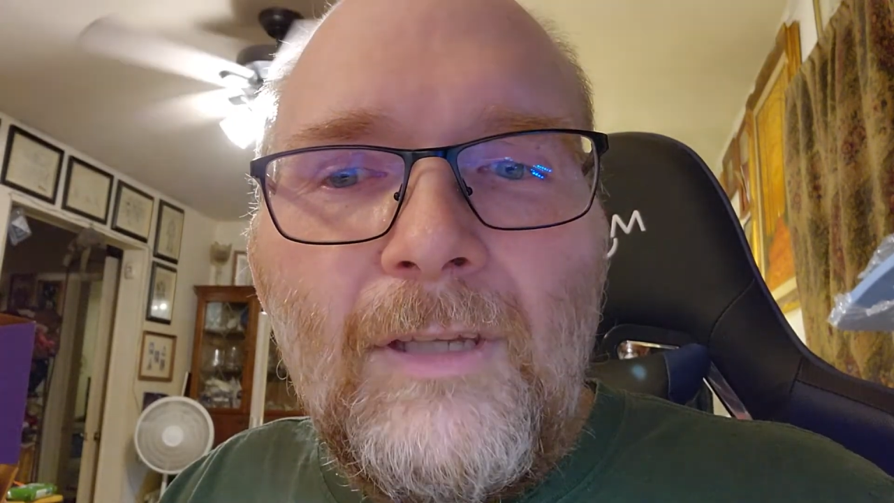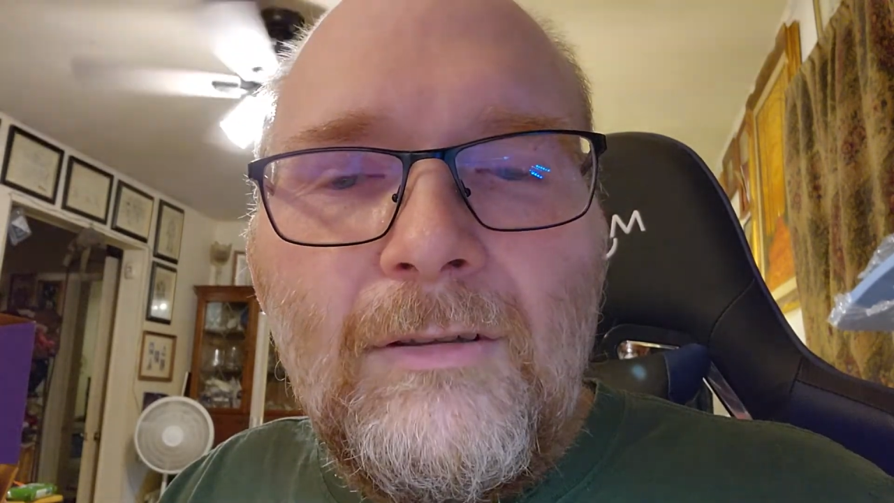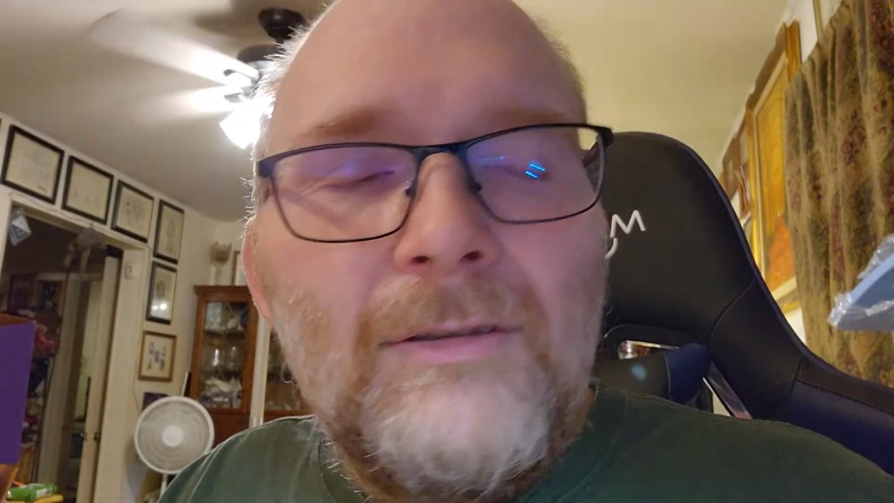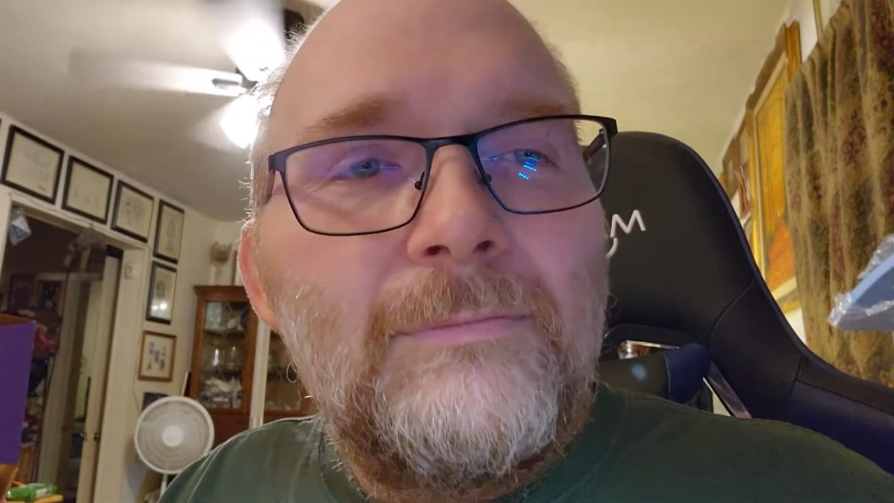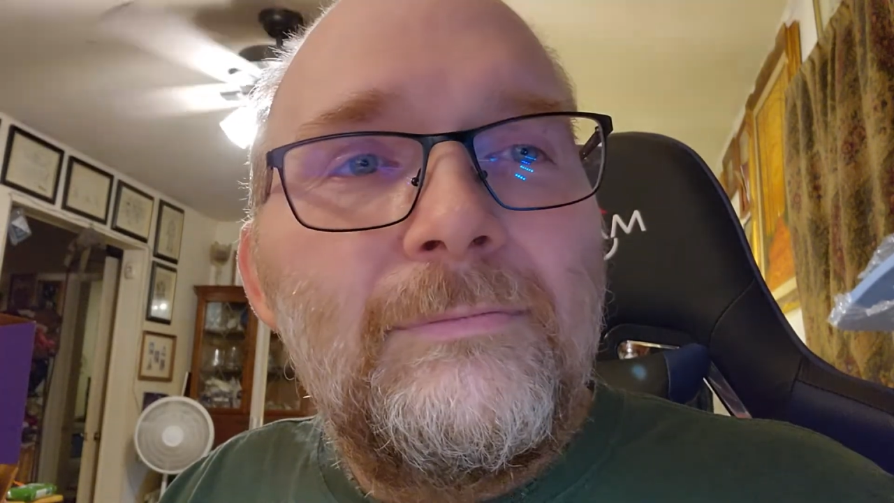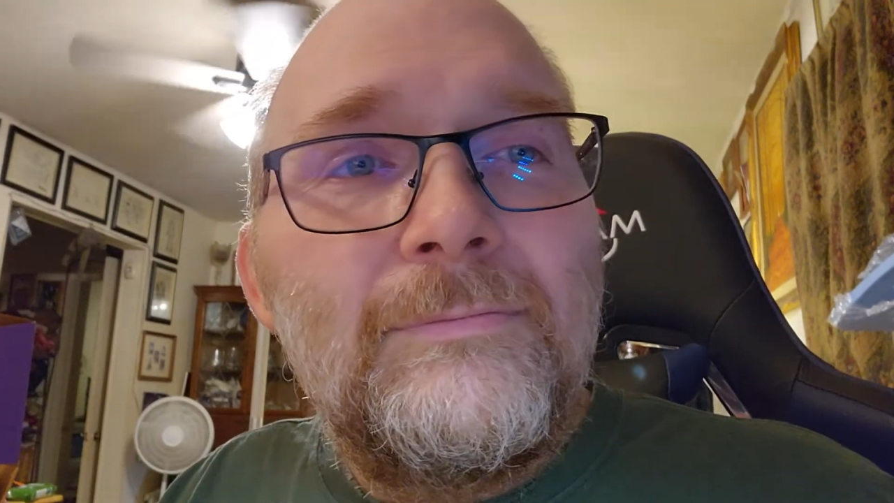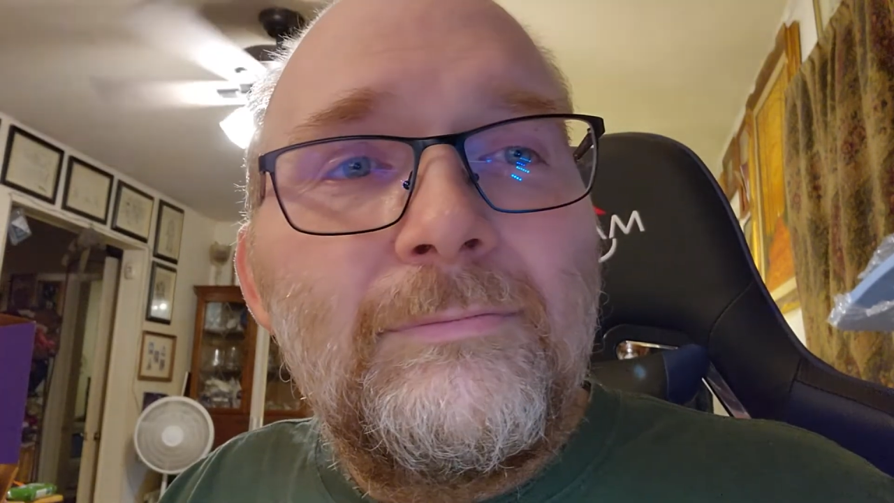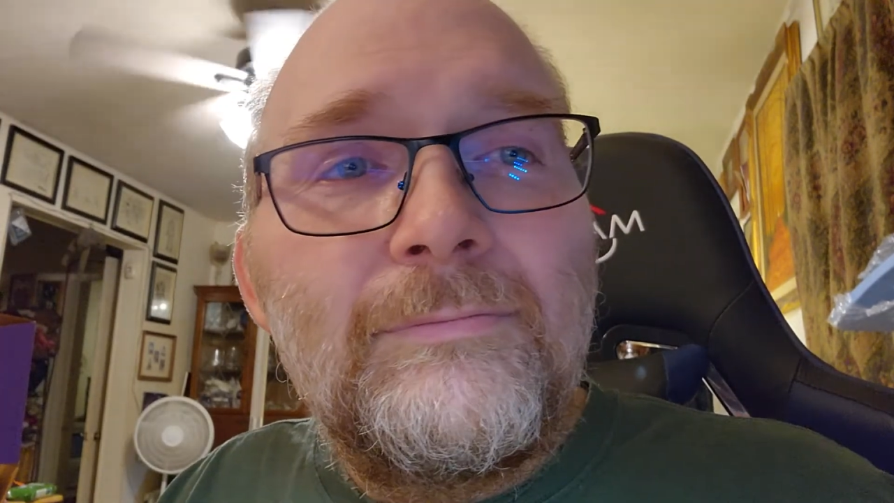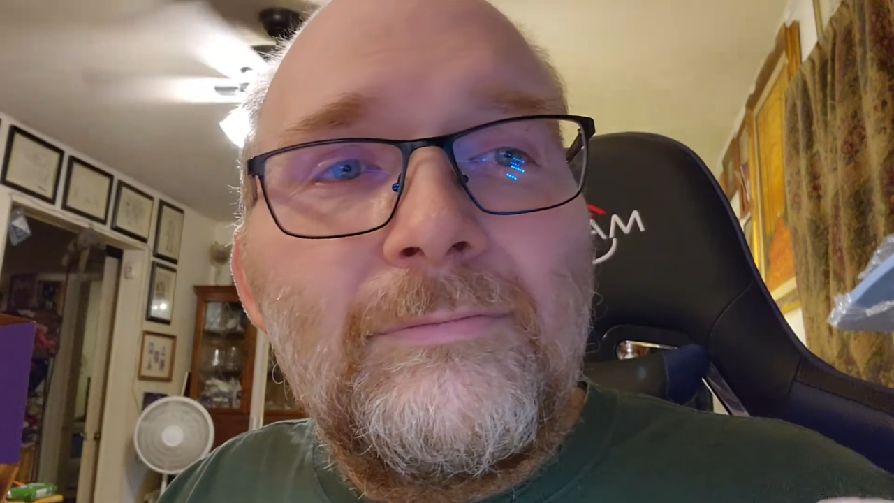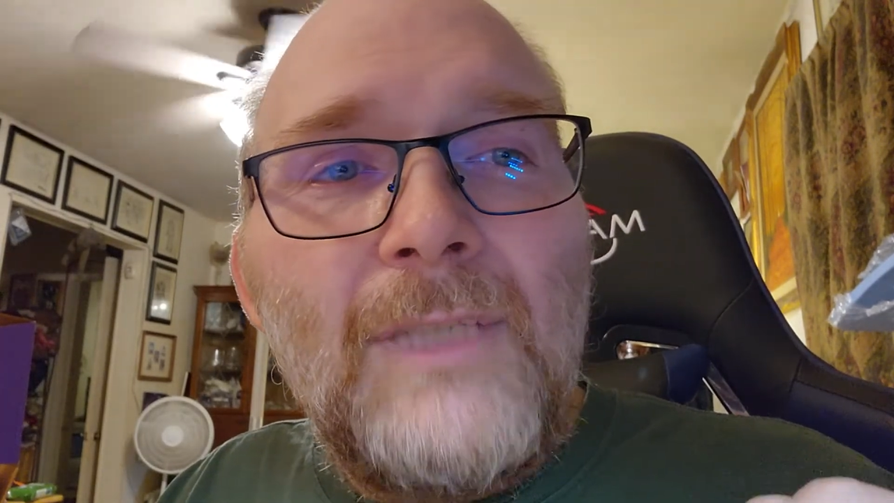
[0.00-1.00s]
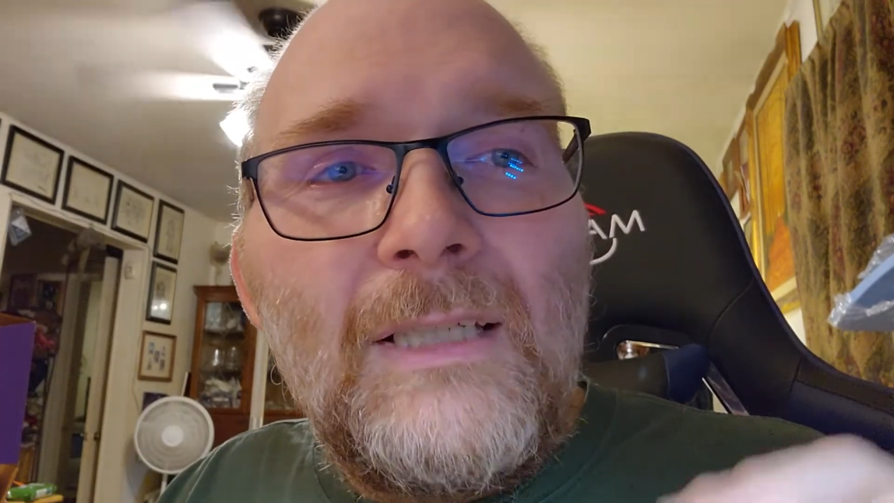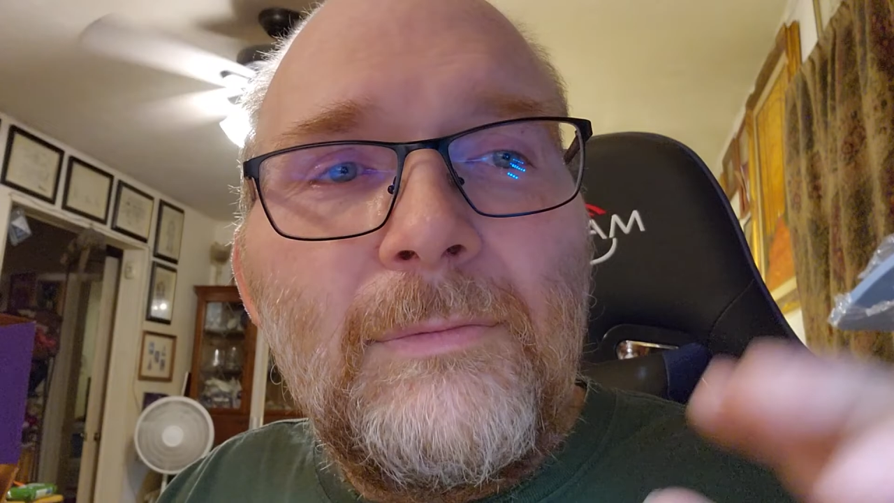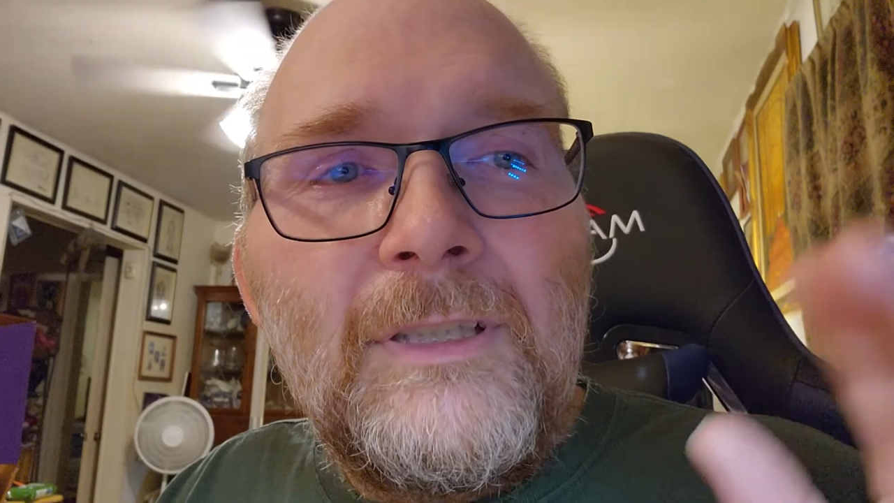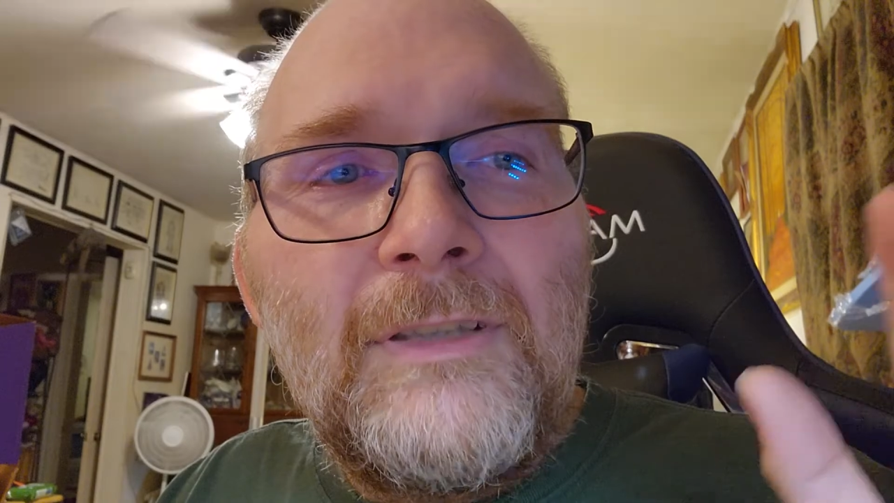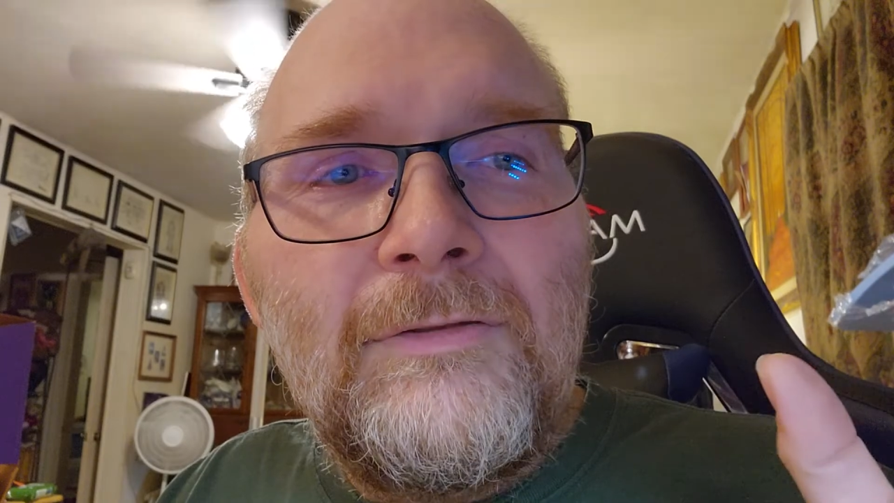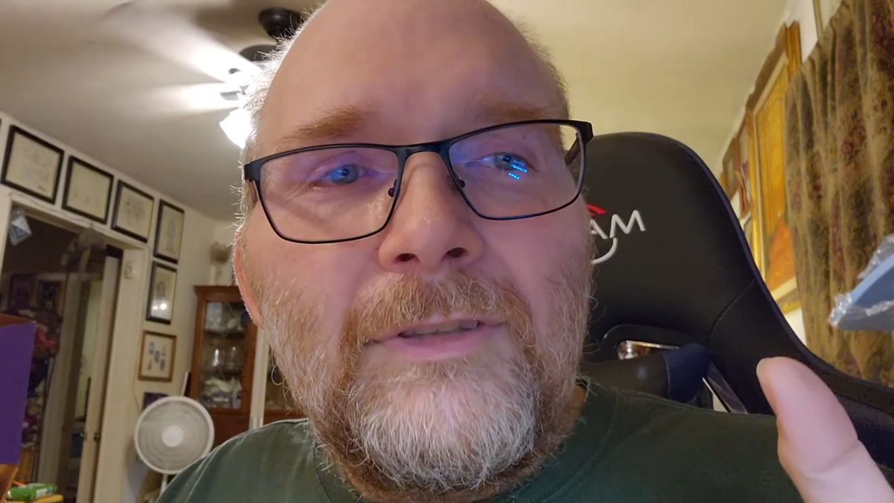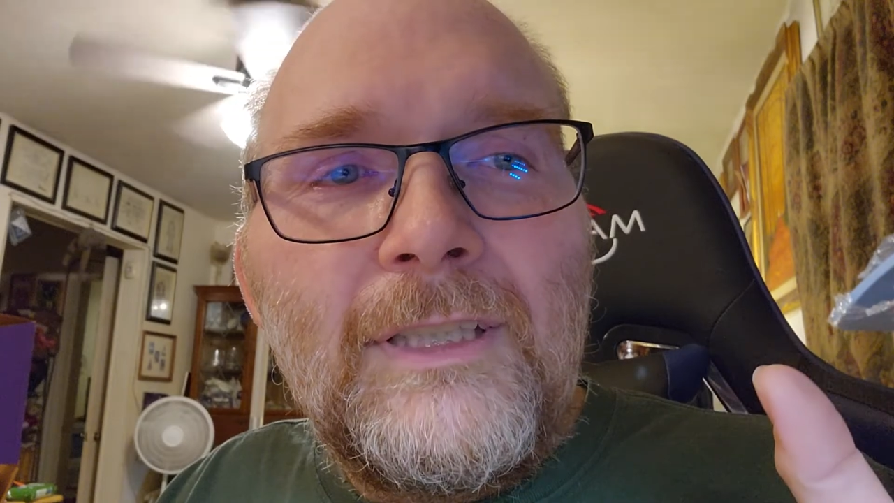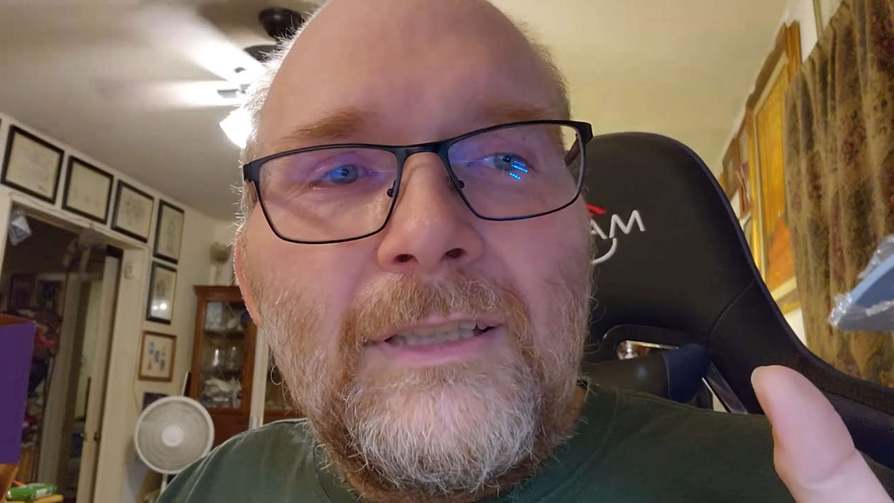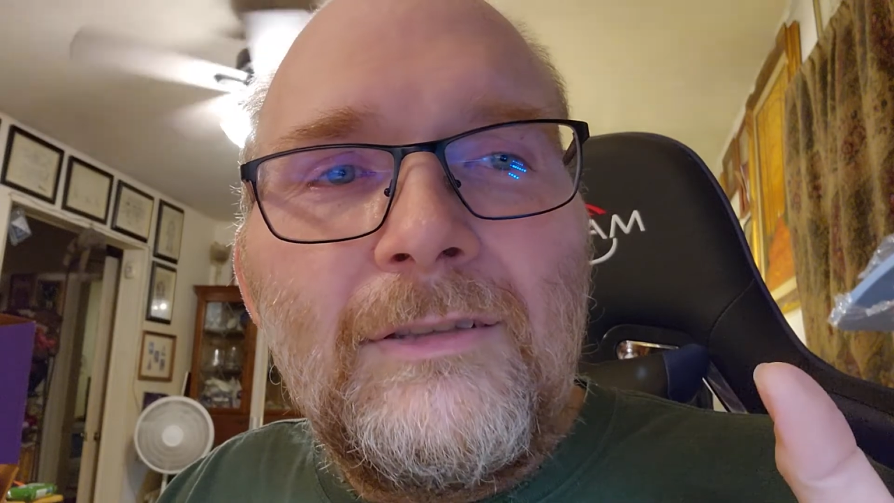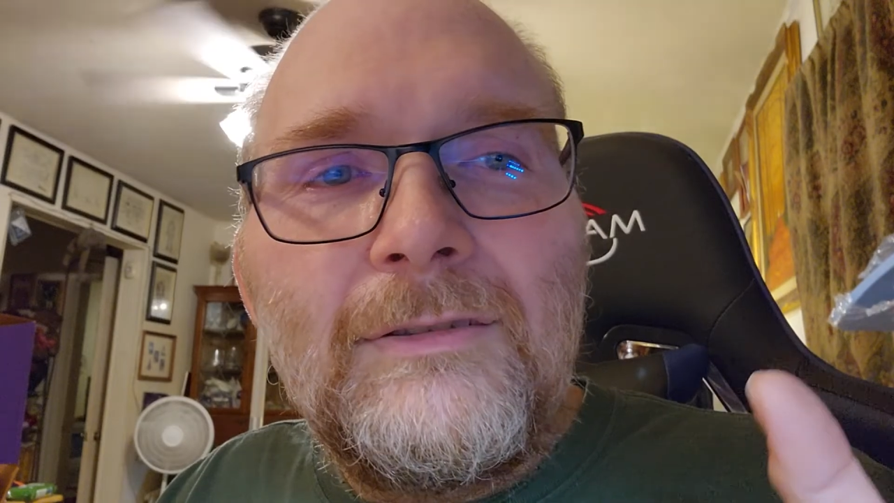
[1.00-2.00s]
yeah, that'll be it for
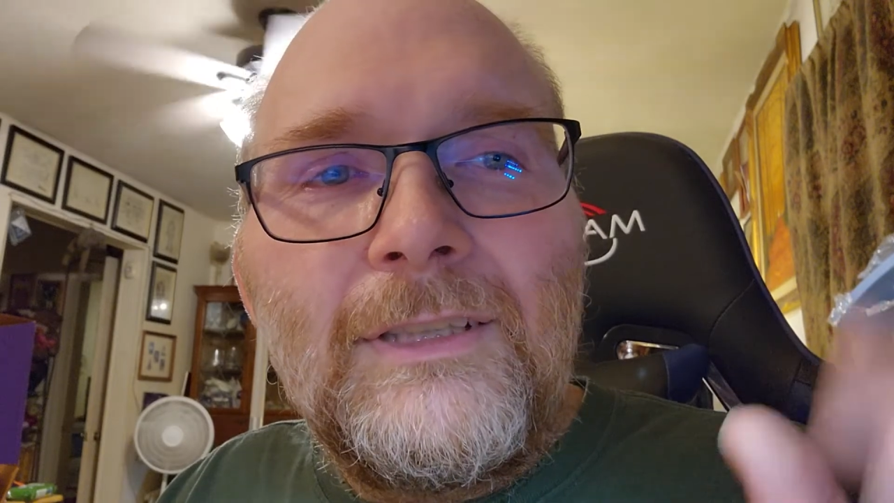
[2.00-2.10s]
now